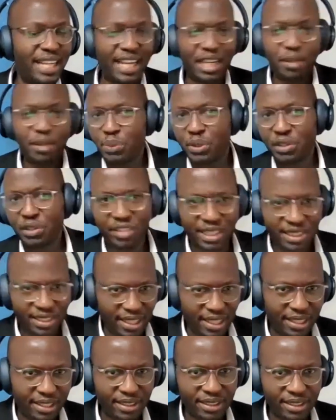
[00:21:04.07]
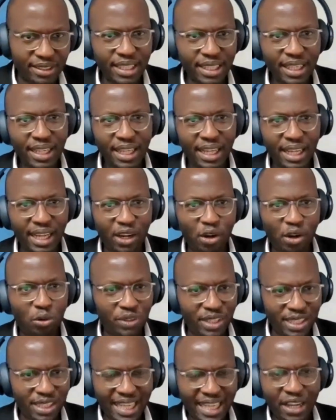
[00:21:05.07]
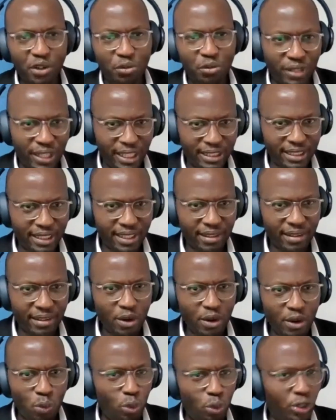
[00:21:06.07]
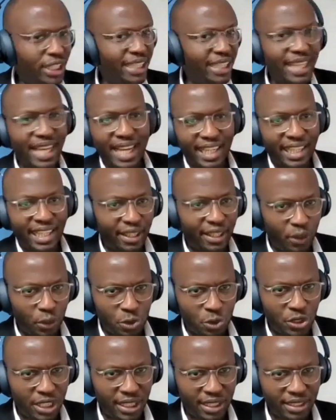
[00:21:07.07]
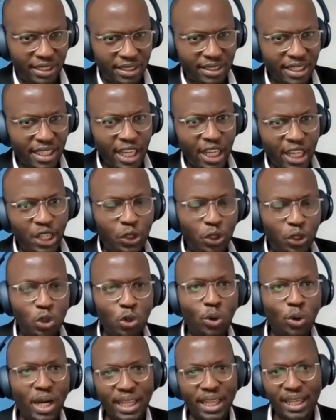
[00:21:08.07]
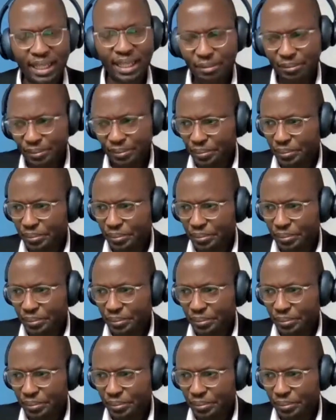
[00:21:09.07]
they done previous deals uh, of this kind of nature what did they agree in those deals do you know other